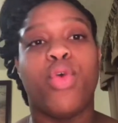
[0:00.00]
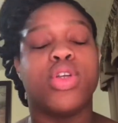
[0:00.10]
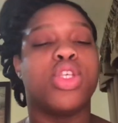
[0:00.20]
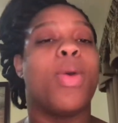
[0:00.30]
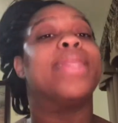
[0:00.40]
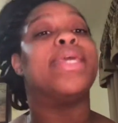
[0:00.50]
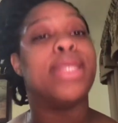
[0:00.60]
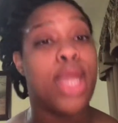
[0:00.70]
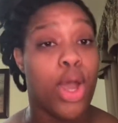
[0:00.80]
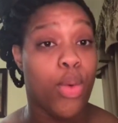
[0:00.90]
so I didn't
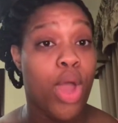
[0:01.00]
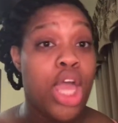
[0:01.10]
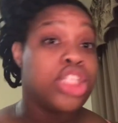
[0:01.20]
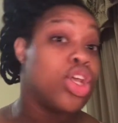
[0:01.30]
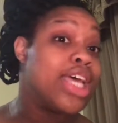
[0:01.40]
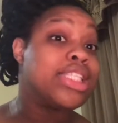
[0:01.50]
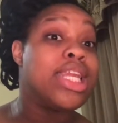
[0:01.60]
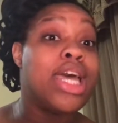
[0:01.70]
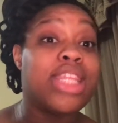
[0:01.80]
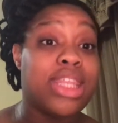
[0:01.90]
know. So that's
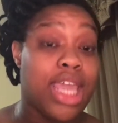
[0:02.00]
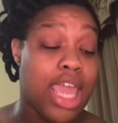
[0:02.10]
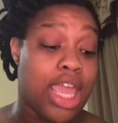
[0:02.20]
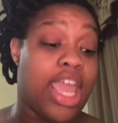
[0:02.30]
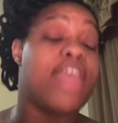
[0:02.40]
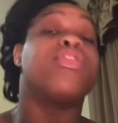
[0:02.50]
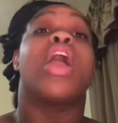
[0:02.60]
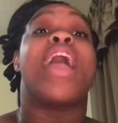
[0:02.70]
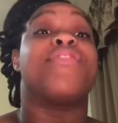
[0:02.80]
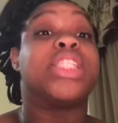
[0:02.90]
another thing. If you're
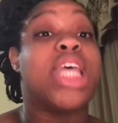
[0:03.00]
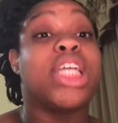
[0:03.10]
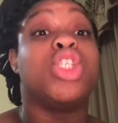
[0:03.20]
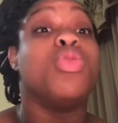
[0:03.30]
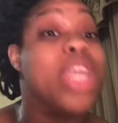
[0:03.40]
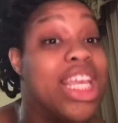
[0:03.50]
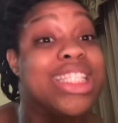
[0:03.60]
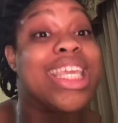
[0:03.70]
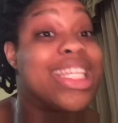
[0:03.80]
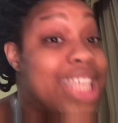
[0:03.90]
having sex, you need
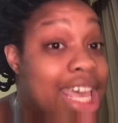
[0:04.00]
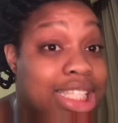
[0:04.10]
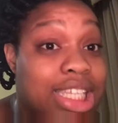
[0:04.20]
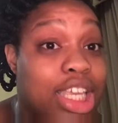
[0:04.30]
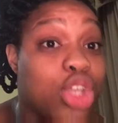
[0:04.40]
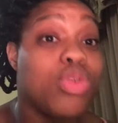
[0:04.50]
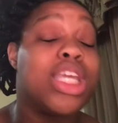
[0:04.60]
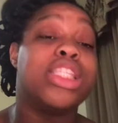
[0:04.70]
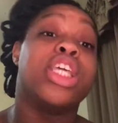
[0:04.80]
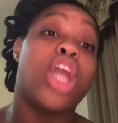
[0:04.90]
to get tested. You
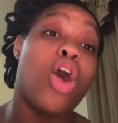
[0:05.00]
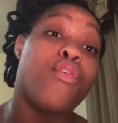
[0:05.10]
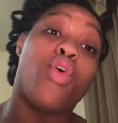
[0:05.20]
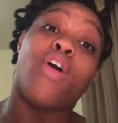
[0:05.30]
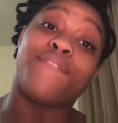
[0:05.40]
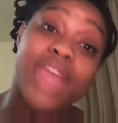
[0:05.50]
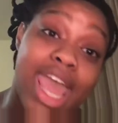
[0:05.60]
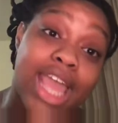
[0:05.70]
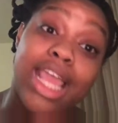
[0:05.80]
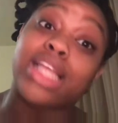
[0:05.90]
need to know for a
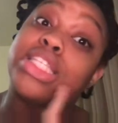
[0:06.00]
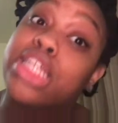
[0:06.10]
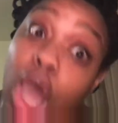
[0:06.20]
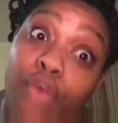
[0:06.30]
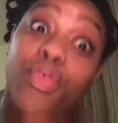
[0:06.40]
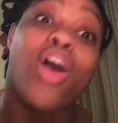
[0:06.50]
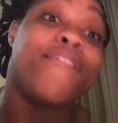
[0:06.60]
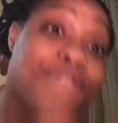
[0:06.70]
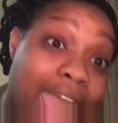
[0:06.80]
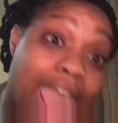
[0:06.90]
fact
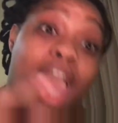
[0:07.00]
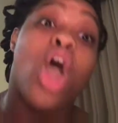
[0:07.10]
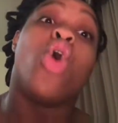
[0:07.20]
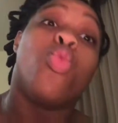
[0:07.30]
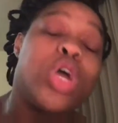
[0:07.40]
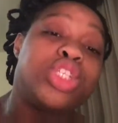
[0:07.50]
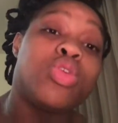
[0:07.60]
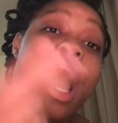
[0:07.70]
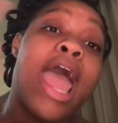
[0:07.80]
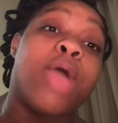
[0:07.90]
what you
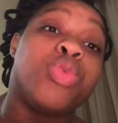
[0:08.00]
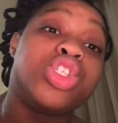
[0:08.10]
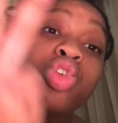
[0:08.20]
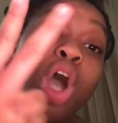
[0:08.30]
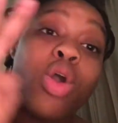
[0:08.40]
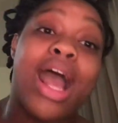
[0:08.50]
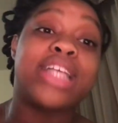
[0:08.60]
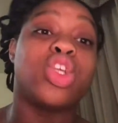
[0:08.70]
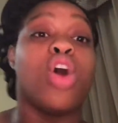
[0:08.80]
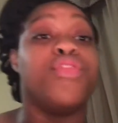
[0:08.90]
got and what you don't got.
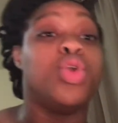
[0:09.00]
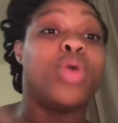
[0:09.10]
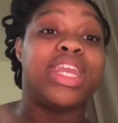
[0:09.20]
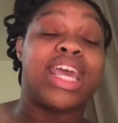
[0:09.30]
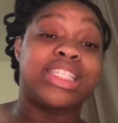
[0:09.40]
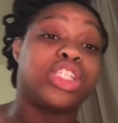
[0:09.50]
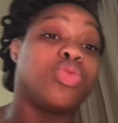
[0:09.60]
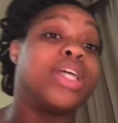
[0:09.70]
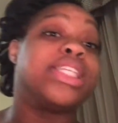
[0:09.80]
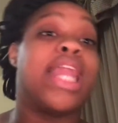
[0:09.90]
So if you in that
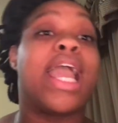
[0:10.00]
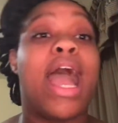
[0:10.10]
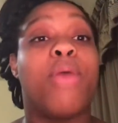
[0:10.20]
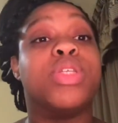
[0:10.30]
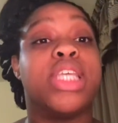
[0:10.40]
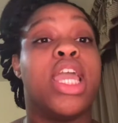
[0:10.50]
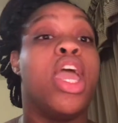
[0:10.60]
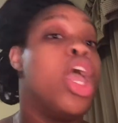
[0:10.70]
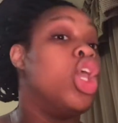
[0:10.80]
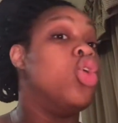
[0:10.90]
situation like I was in,
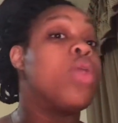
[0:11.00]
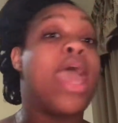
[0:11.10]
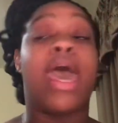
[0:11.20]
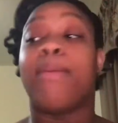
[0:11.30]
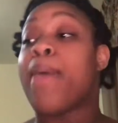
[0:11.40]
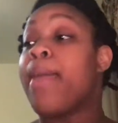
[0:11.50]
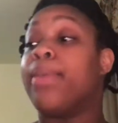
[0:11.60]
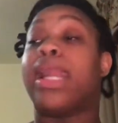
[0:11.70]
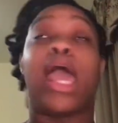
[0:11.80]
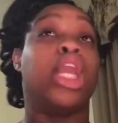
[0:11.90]
you can have a paper
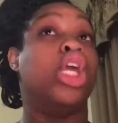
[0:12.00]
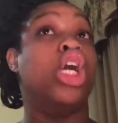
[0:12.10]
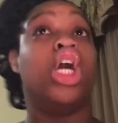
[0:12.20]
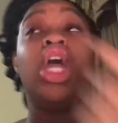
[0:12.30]
like, look,